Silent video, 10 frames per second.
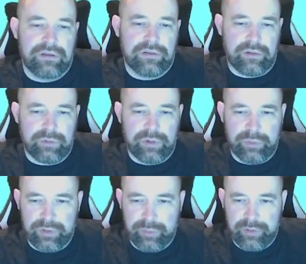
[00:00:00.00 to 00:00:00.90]
so I'm going to
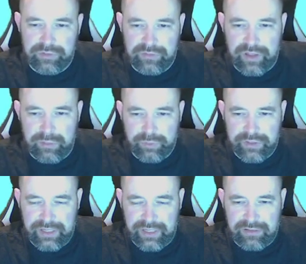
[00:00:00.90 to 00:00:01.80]
put the positive there and put the
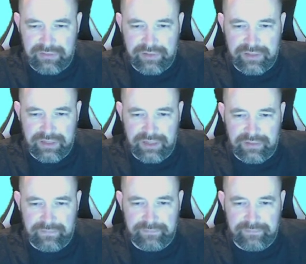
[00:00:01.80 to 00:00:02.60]
negative in here.